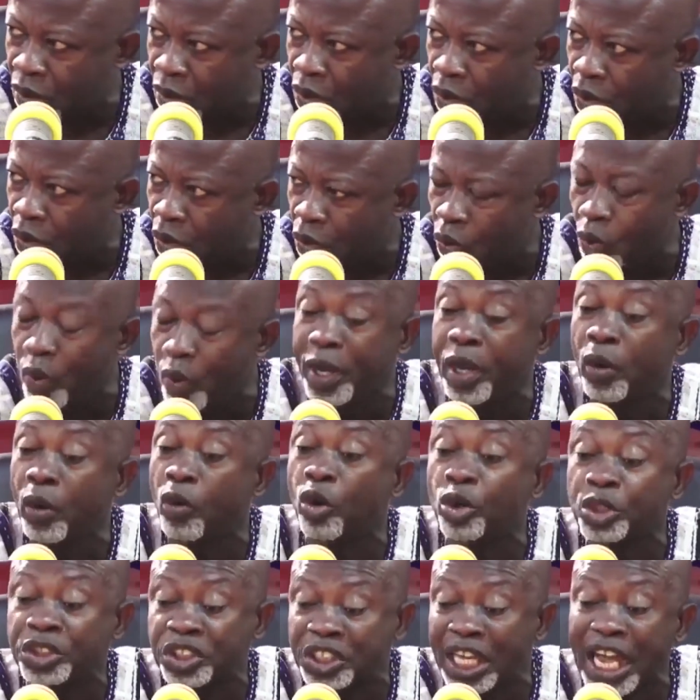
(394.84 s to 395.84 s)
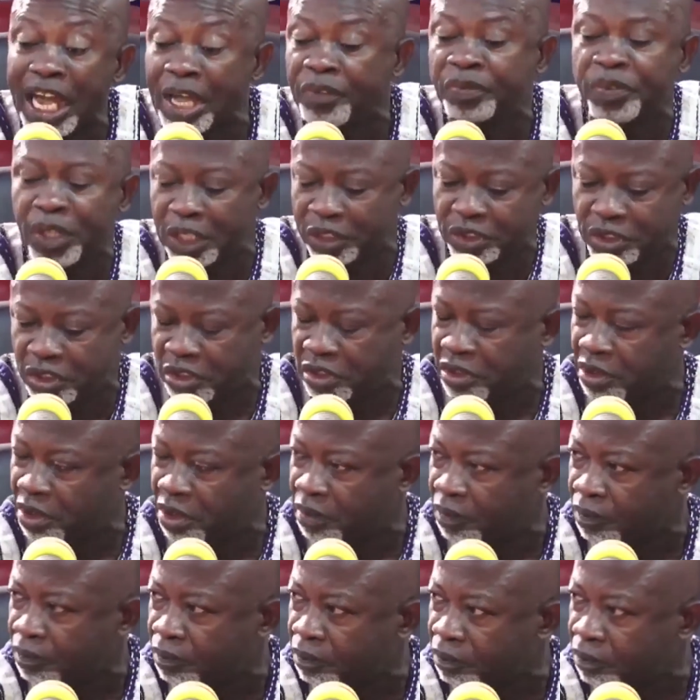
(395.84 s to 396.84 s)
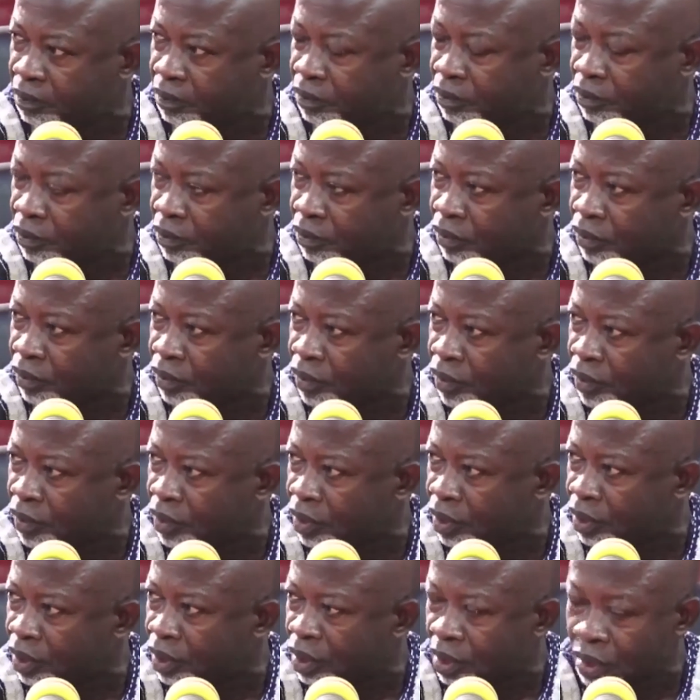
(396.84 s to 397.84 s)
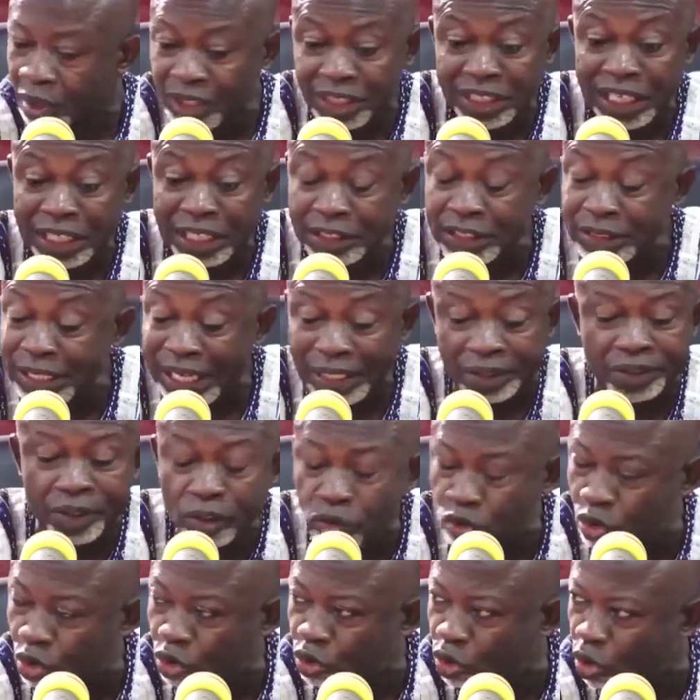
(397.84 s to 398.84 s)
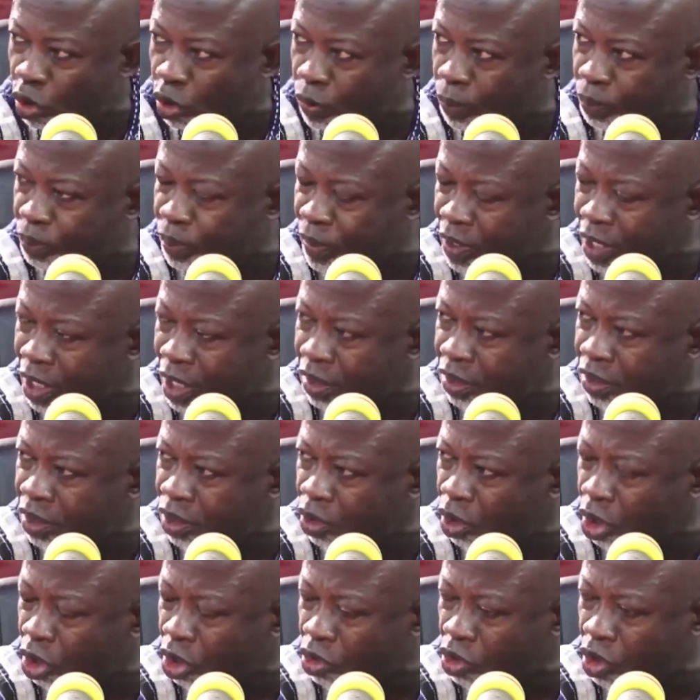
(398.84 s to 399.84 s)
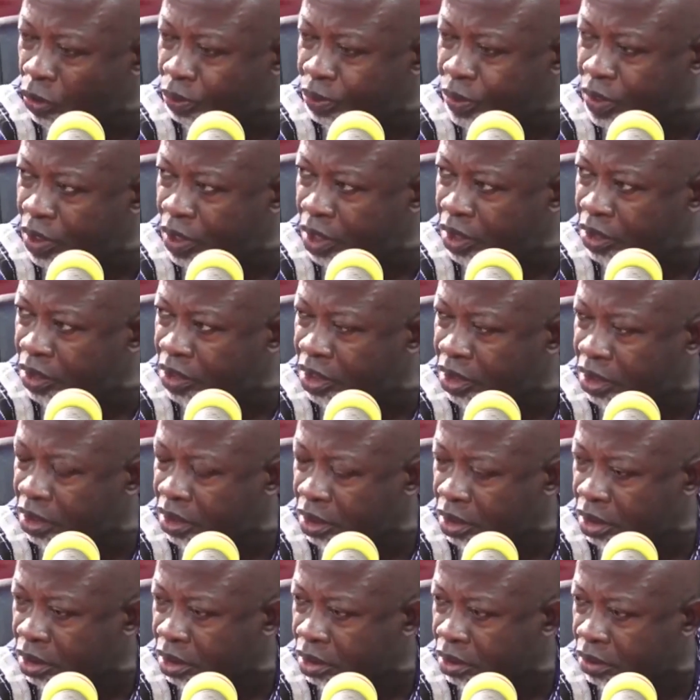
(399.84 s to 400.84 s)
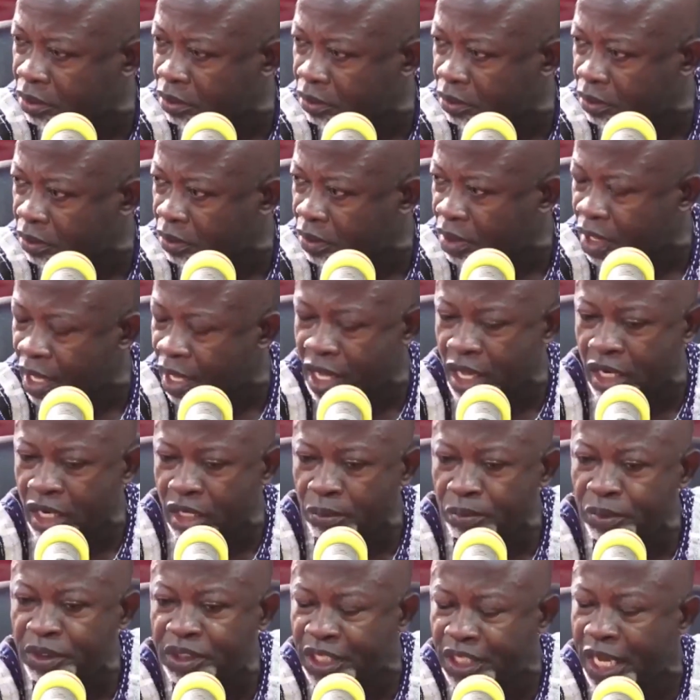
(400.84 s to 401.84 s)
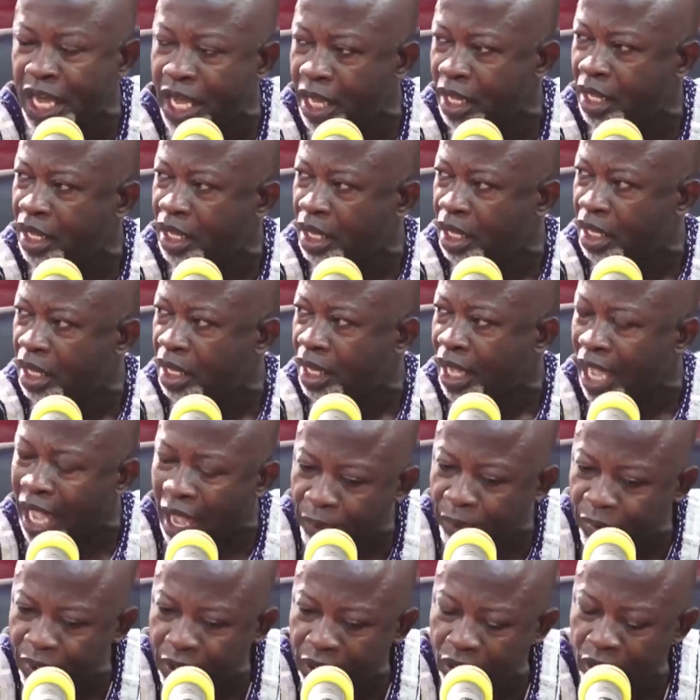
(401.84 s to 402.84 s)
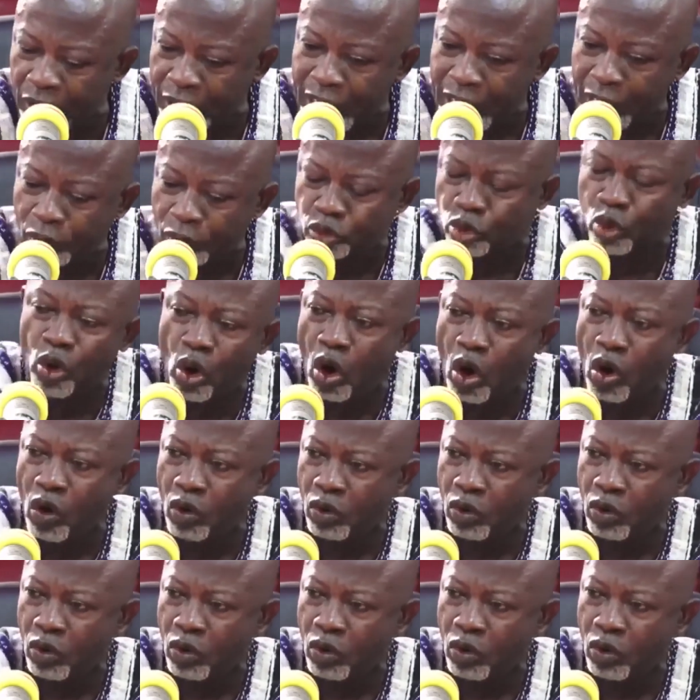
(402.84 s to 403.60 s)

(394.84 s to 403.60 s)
We will say this. This has nothing to do with PhD or no PhD. Nana Kusi TV. I'm the Toho.